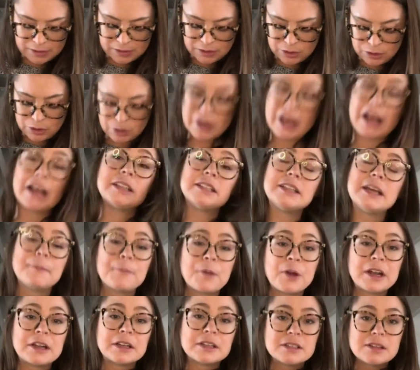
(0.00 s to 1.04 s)
Do not take
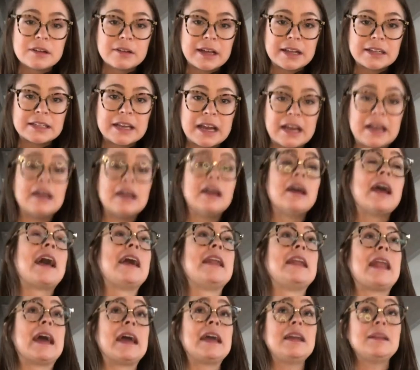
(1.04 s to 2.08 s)
prednisone at
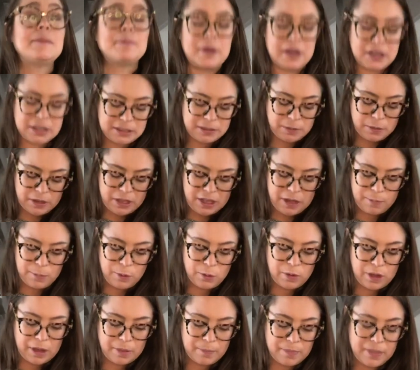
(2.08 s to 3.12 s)
night because it will keep you
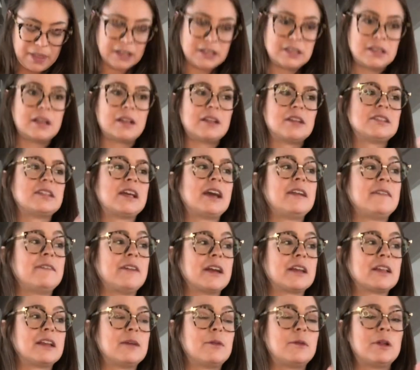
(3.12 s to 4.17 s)
up. That's another side
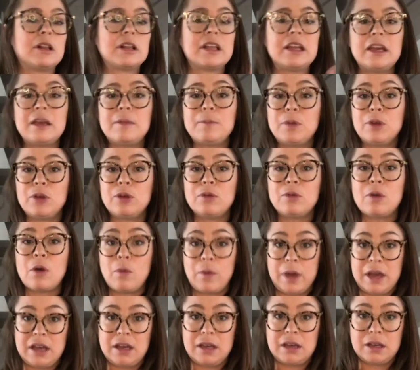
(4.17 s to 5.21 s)
effect. It will keep you
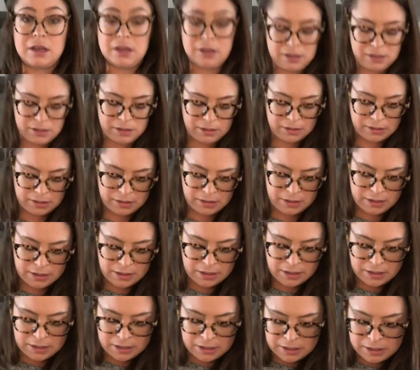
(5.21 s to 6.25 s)
awake.
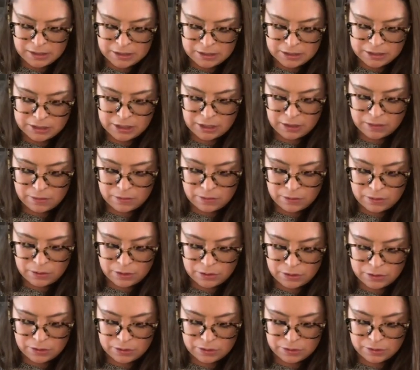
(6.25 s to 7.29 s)
So
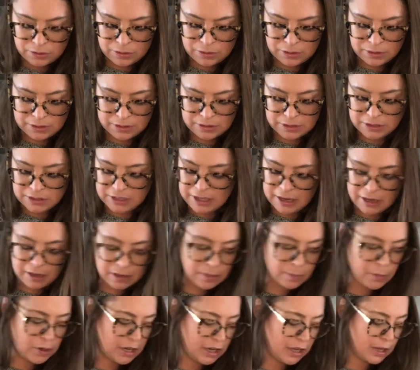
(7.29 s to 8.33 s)
take it in the
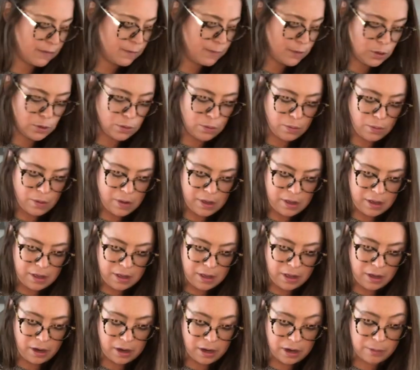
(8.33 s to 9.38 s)
morning if you
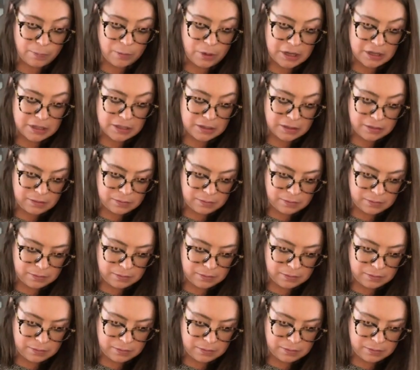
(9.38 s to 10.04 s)
are on prednisone.